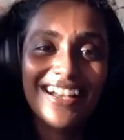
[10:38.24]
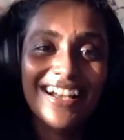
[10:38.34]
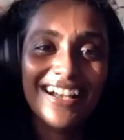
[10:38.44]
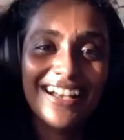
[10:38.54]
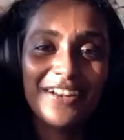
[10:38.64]

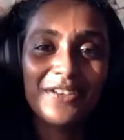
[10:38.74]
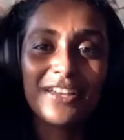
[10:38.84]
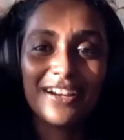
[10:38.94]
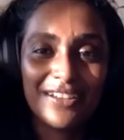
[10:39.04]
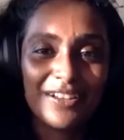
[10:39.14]
I know
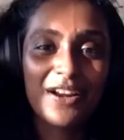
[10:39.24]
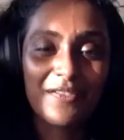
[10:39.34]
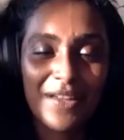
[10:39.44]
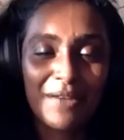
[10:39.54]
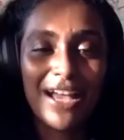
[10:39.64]
there are a lot
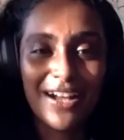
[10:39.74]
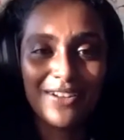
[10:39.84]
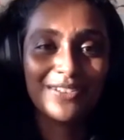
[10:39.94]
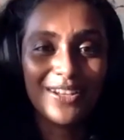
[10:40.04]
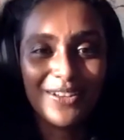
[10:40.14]
of them
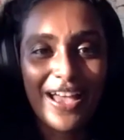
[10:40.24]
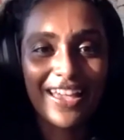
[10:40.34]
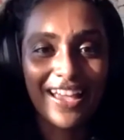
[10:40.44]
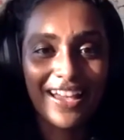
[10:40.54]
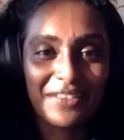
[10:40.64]
now, you know,
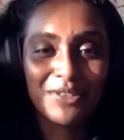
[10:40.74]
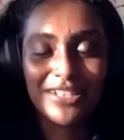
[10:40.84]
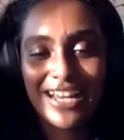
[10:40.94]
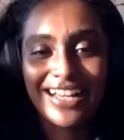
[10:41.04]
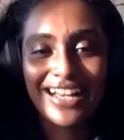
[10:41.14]
hanging out at
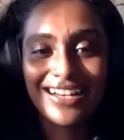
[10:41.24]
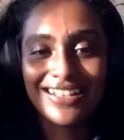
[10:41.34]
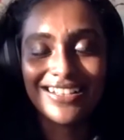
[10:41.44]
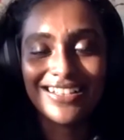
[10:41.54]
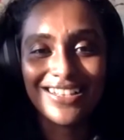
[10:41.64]
botanic
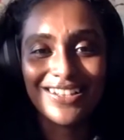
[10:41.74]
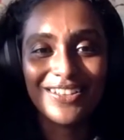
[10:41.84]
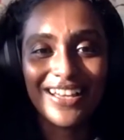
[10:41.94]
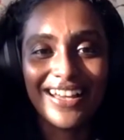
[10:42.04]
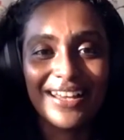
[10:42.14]
gardens and
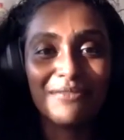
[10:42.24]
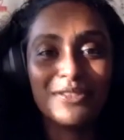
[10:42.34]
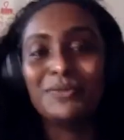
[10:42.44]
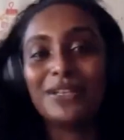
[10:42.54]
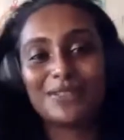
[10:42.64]
all that. And
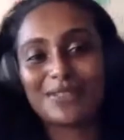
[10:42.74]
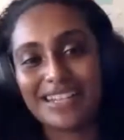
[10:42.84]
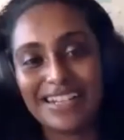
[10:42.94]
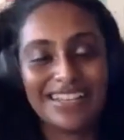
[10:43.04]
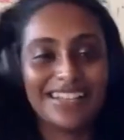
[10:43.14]
so please don't say
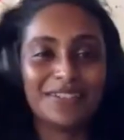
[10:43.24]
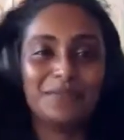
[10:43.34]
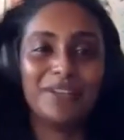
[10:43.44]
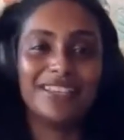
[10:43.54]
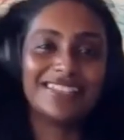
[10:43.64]
Nithiya
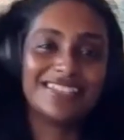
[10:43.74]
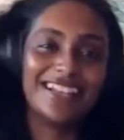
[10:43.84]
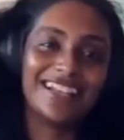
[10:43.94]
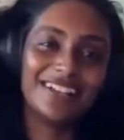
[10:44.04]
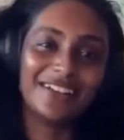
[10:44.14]
told me this is
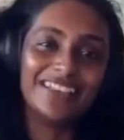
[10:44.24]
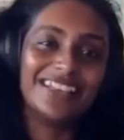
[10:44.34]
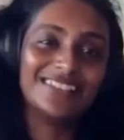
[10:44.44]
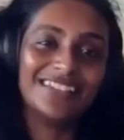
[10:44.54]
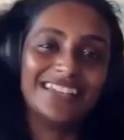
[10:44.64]
like a great
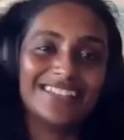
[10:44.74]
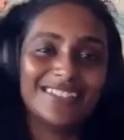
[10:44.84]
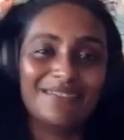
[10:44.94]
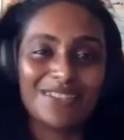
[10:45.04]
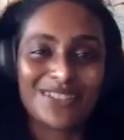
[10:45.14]
thing to eat.
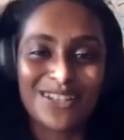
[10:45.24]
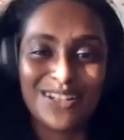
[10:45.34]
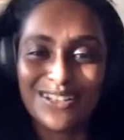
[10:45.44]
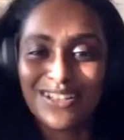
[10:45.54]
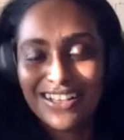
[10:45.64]
So I'm just going
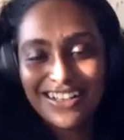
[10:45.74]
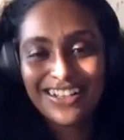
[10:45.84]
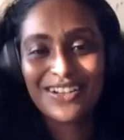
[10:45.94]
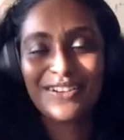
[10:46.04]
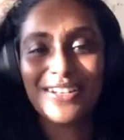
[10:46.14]
to
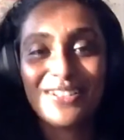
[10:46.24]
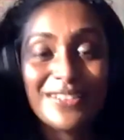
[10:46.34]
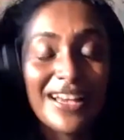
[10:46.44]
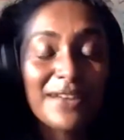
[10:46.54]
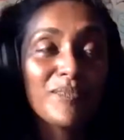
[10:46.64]
go and do
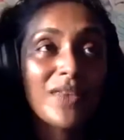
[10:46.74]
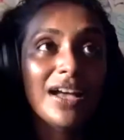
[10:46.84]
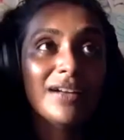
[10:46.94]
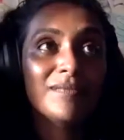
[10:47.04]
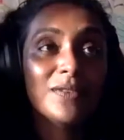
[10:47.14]
that.
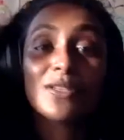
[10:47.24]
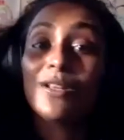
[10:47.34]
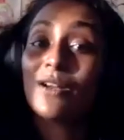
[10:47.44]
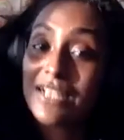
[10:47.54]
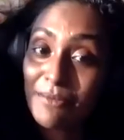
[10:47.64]
It was a
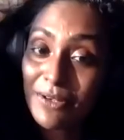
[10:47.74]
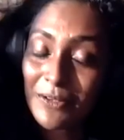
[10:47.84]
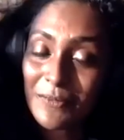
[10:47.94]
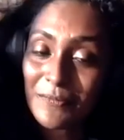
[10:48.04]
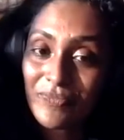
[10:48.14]
long time
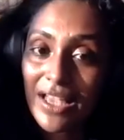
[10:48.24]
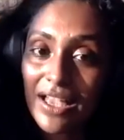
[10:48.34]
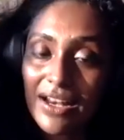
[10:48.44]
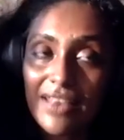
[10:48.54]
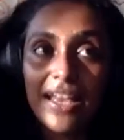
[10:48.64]
ago.
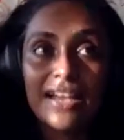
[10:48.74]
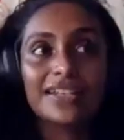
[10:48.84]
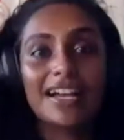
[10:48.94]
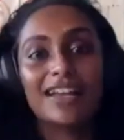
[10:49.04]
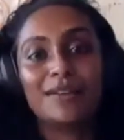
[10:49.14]
And at that
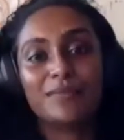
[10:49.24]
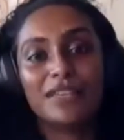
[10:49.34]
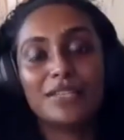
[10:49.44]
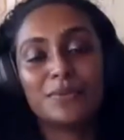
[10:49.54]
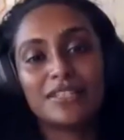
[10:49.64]
time,
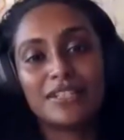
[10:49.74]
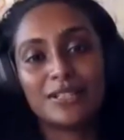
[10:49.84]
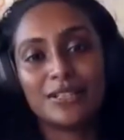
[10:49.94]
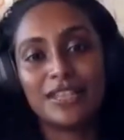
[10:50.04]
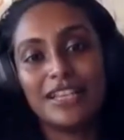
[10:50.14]
these were
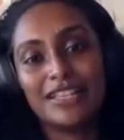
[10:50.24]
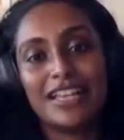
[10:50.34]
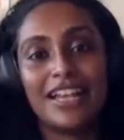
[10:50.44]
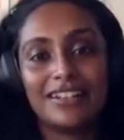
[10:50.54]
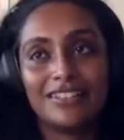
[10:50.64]
still things
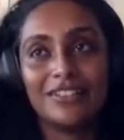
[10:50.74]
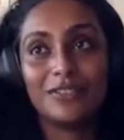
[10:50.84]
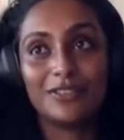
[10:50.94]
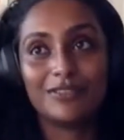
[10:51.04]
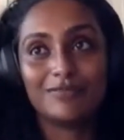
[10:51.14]
that you
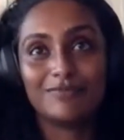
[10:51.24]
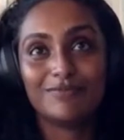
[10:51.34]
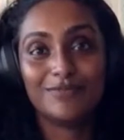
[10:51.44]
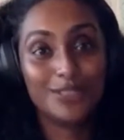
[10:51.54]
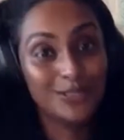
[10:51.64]
could
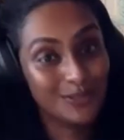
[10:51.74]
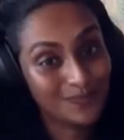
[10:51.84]
do.